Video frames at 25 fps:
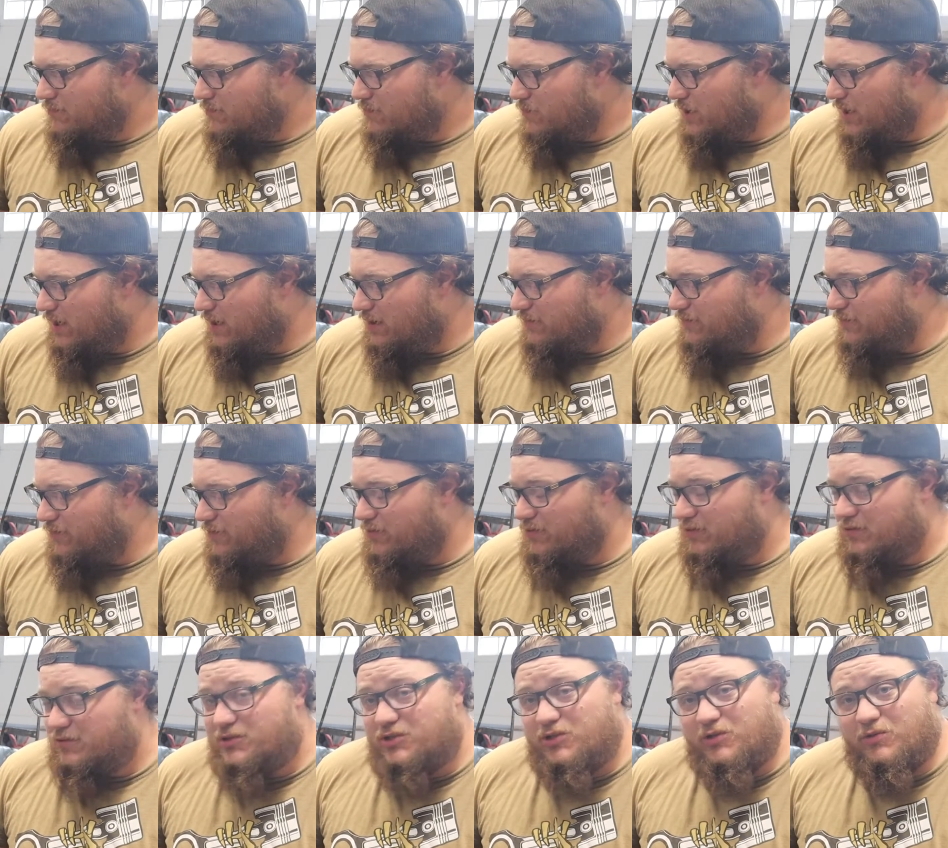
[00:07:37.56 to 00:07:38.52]
But yeah,
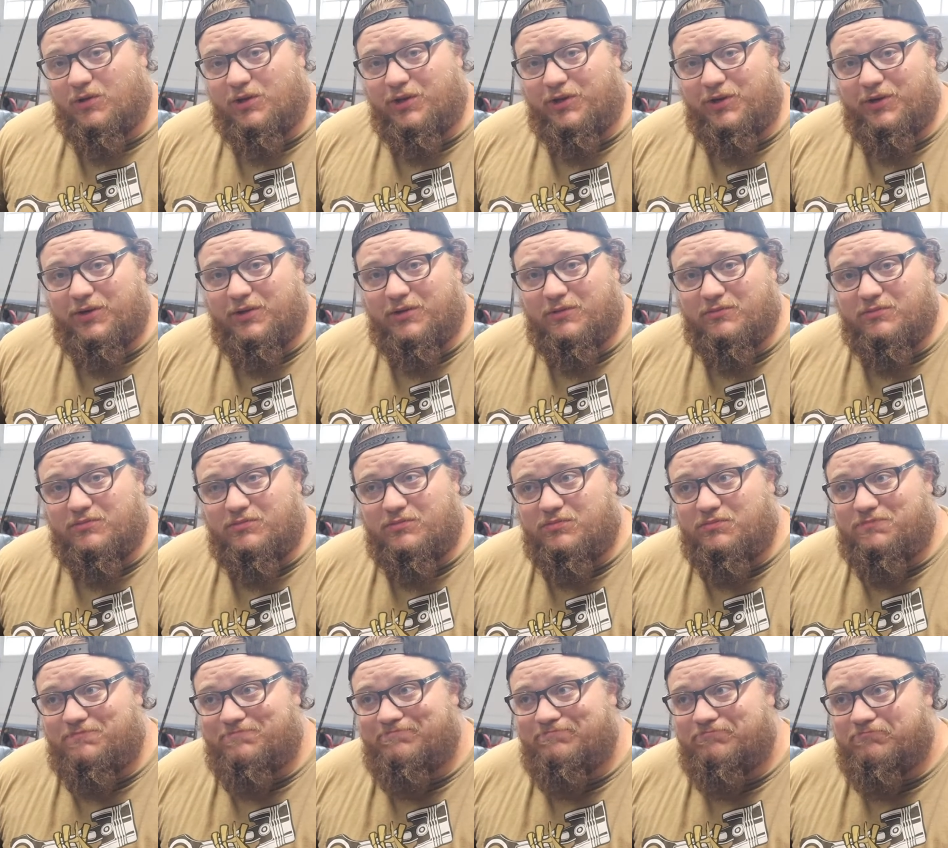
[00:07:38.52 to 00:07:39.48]
for I
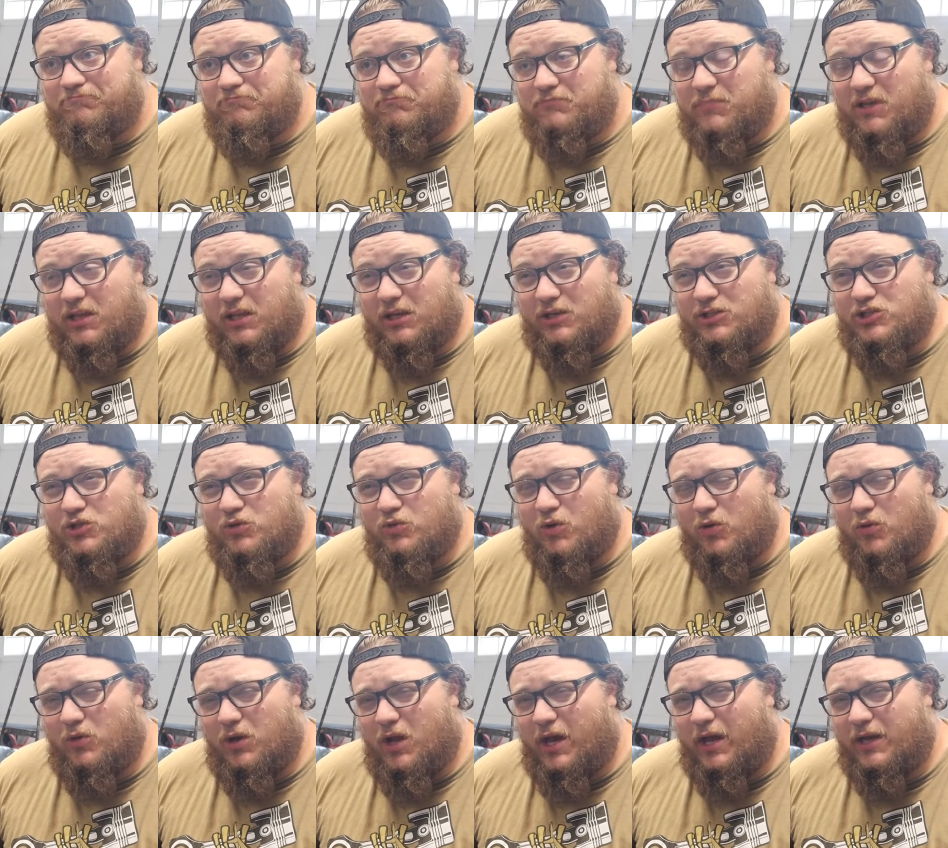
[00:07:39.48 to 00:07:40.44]
think
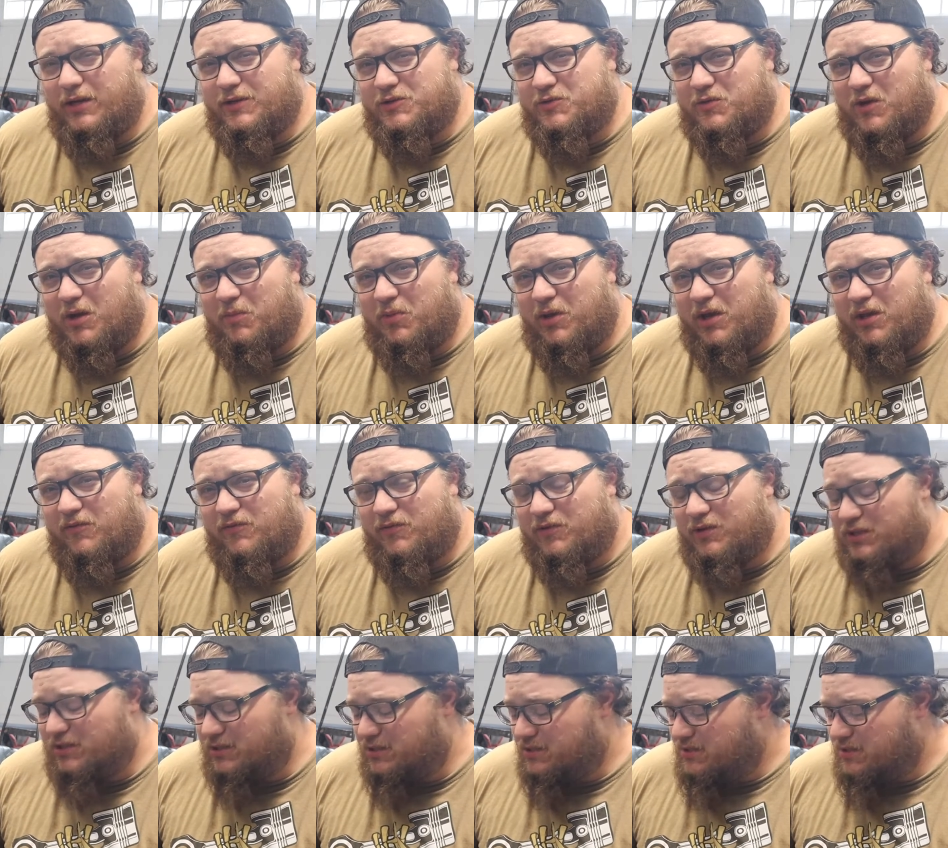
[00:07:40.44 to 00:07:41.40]
$209 is what I paid for
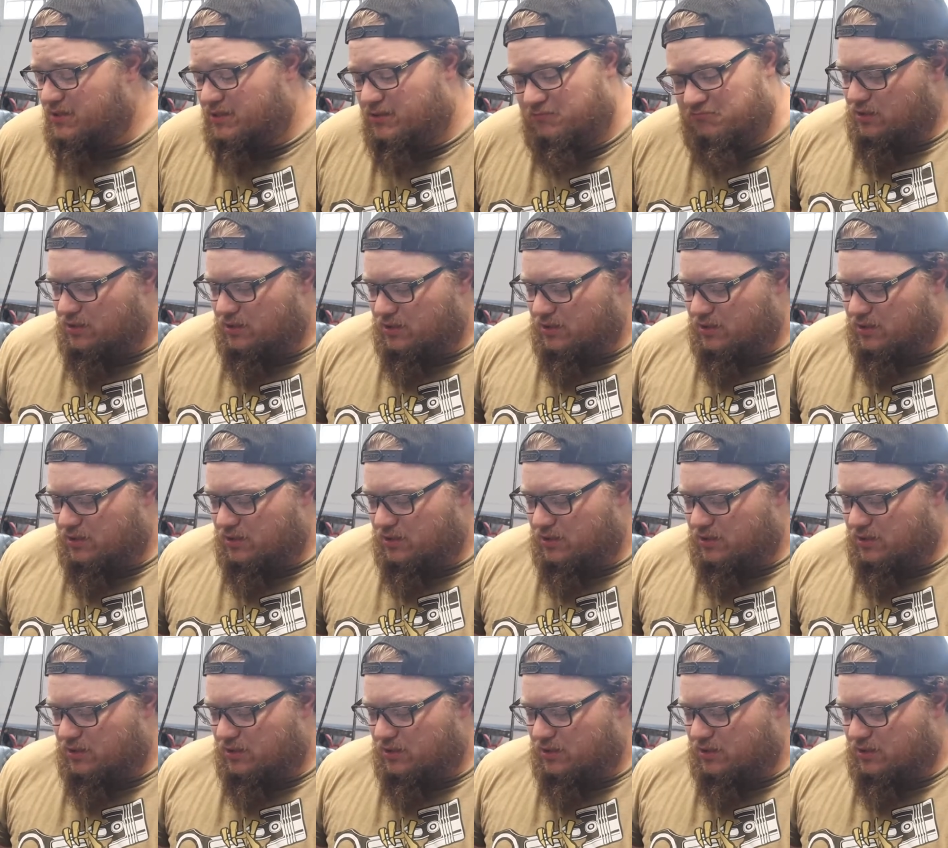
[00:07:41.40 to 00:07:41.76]
this.